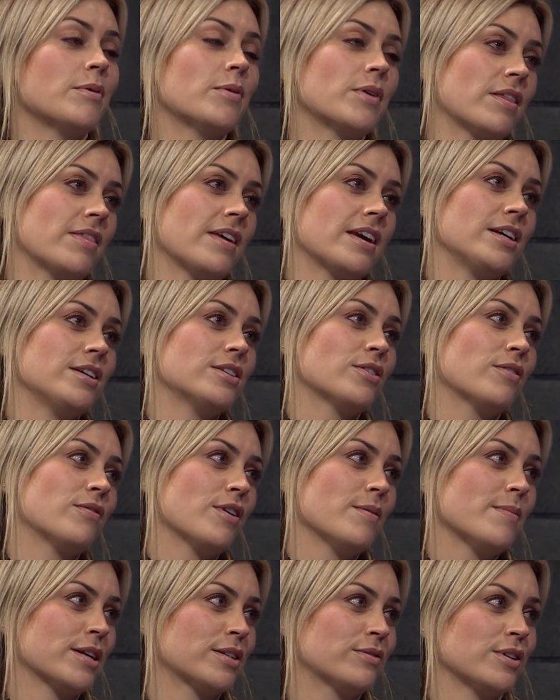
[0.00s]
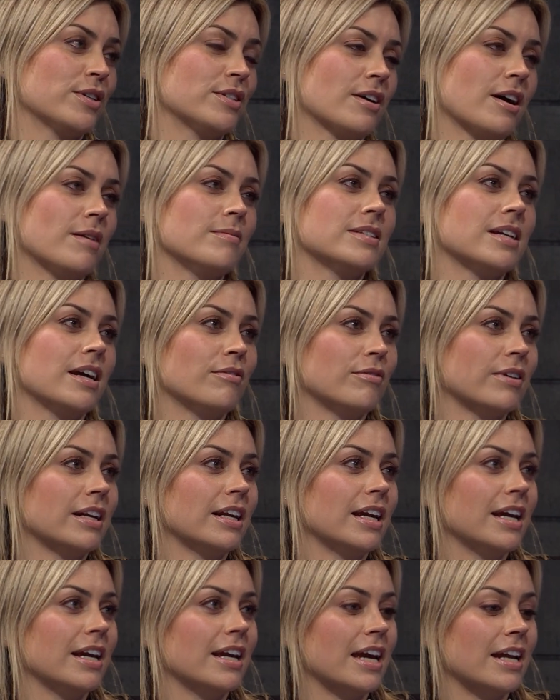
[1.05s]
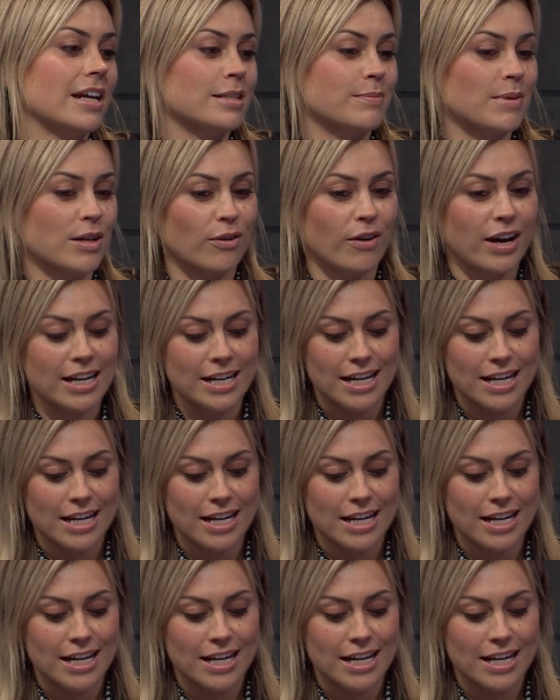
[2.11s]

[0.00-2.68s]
I want to thank you so very much for your time today. Really, it has been great